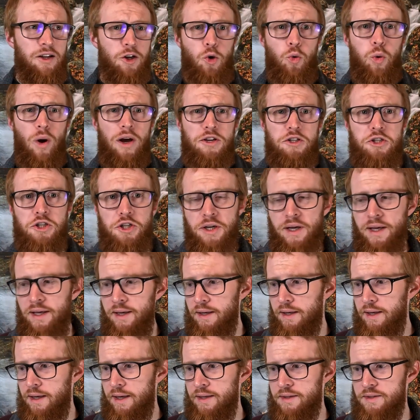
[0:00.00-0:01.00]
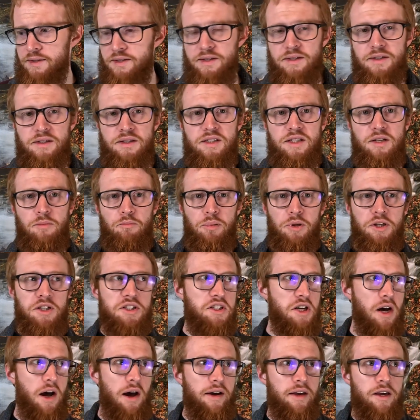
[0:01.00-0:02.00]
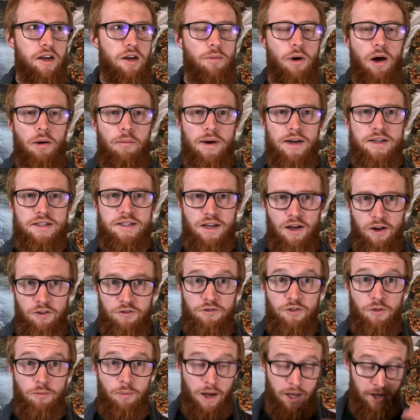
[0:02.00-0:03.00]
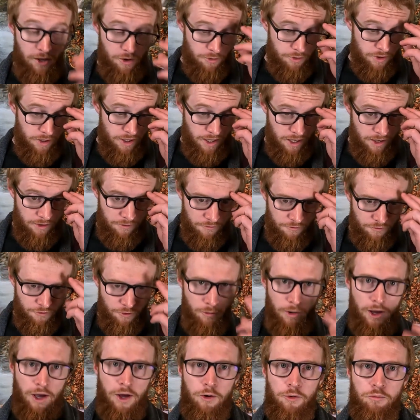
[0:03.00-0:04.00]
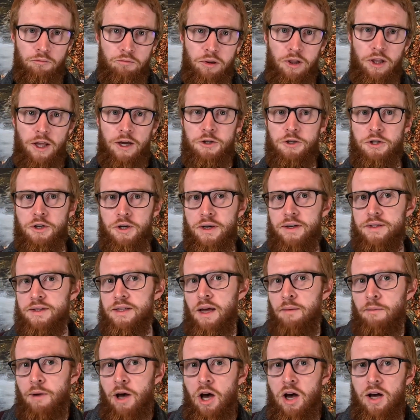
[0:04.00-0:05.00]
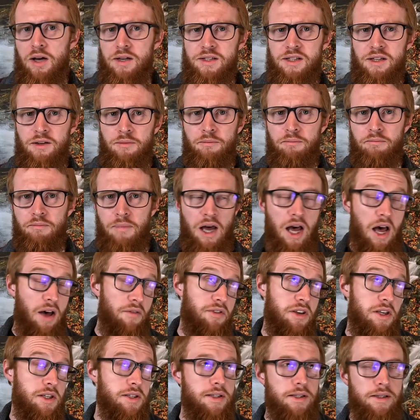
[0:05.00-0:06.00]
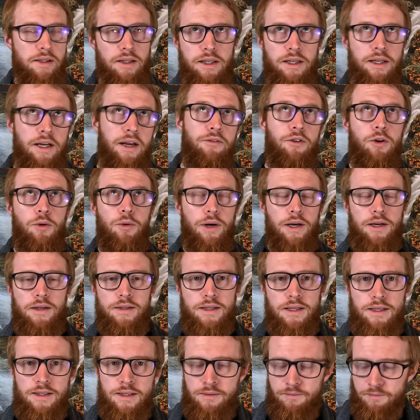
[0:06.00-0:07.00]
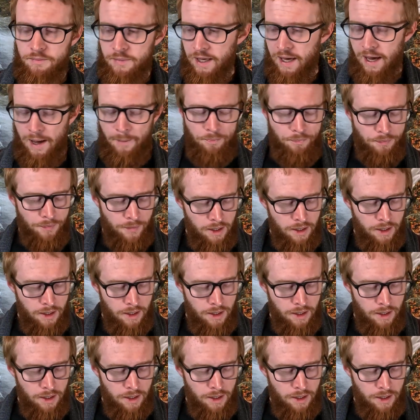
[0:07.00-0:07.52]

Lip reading: questioning, it's simply talking about myself for my own gain, for my own pleasure, because I'm awesome, obviously, and everyone else isn't. Yeah,